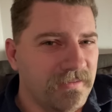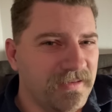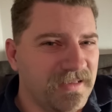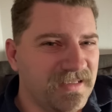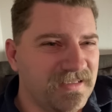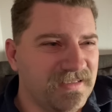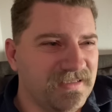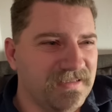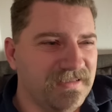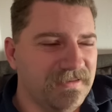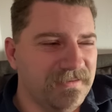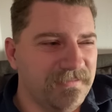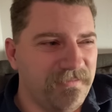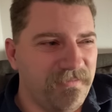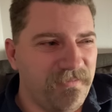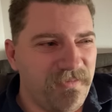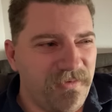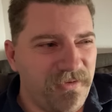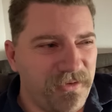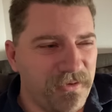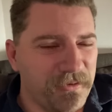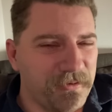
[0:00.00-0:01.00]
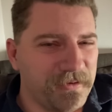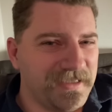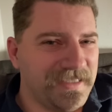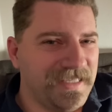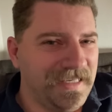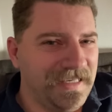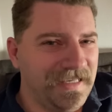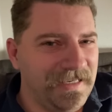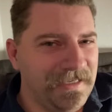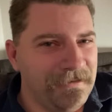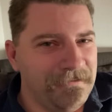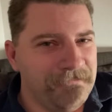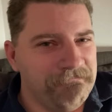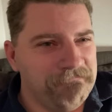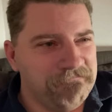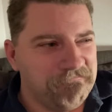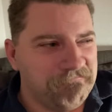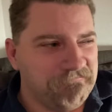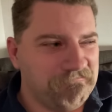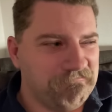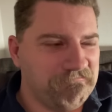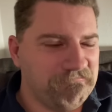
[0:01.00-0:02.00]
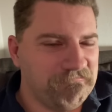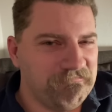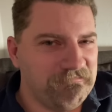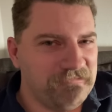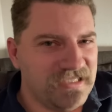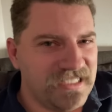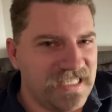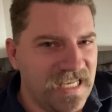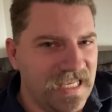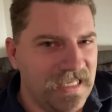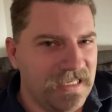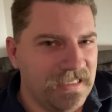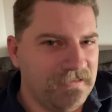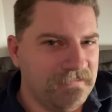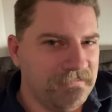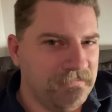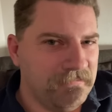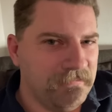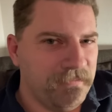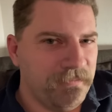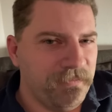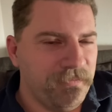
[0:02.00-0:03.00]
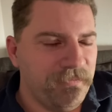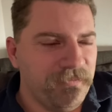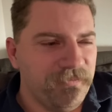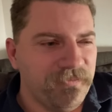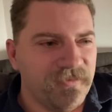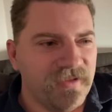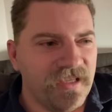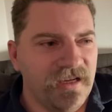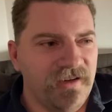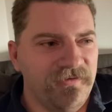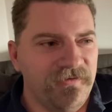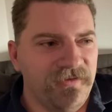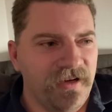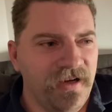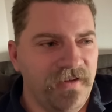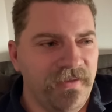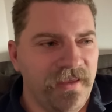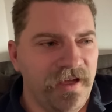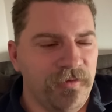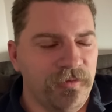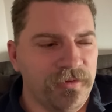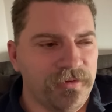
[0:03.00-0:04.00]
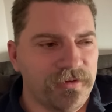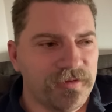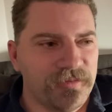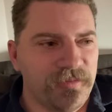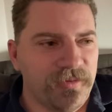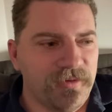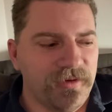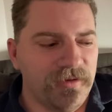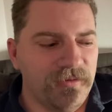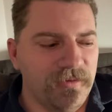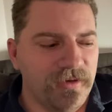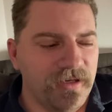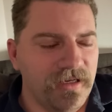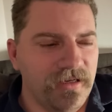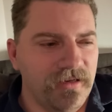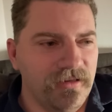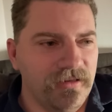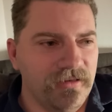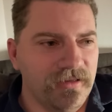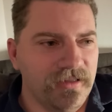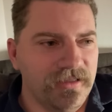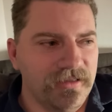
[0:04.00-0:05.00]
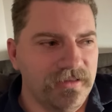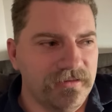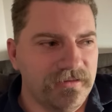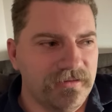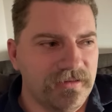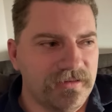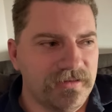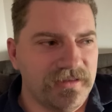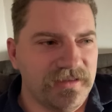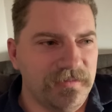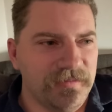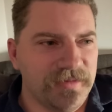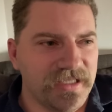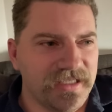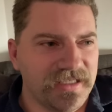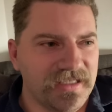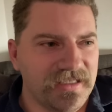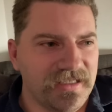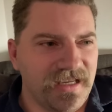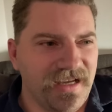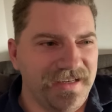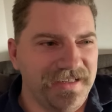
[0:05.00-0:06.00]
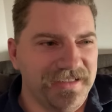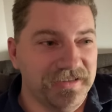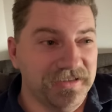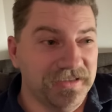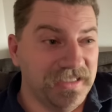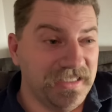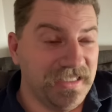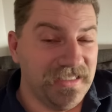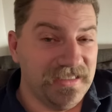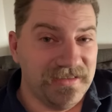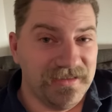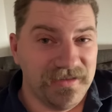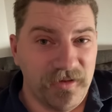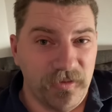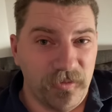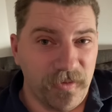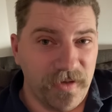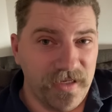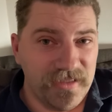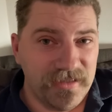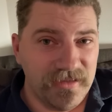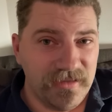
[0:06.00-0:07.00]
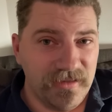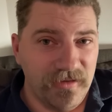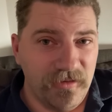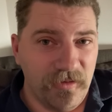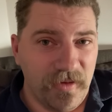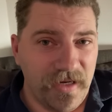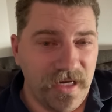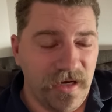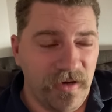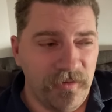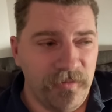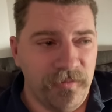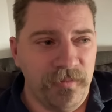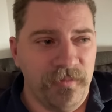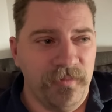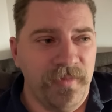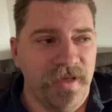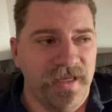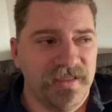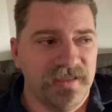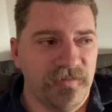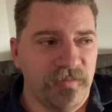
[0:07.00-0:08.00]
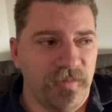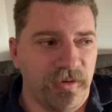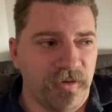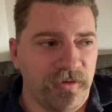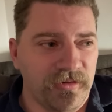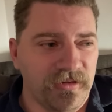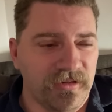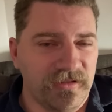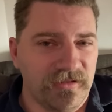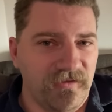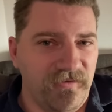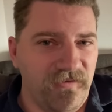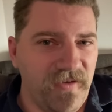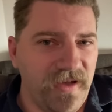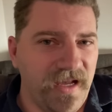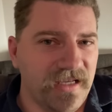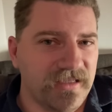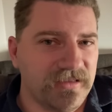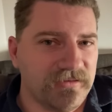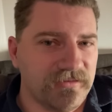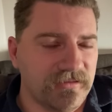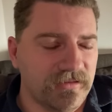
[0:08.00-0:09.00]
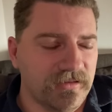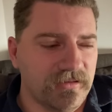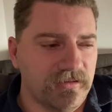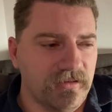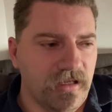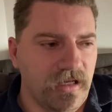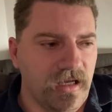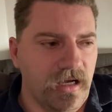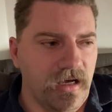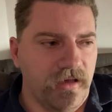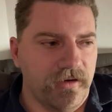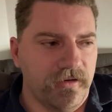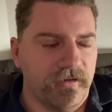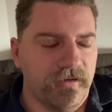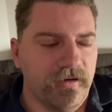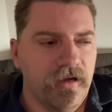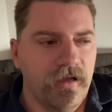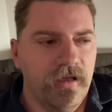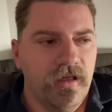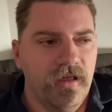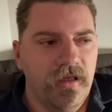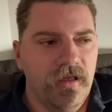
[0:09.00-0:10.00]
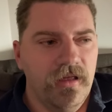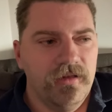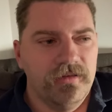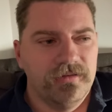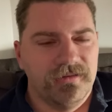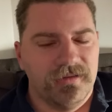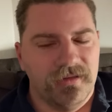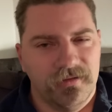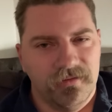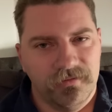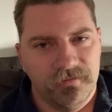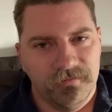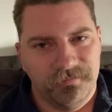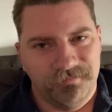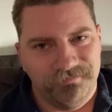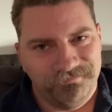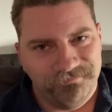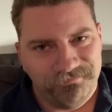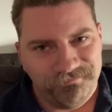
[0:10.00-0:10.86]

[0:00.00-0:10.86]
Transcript: uh, 13, 10 I find that works pretty well. Uh, it just seems like it kind of leans the ratio out and makes it burn a little faster and a little hotter. So,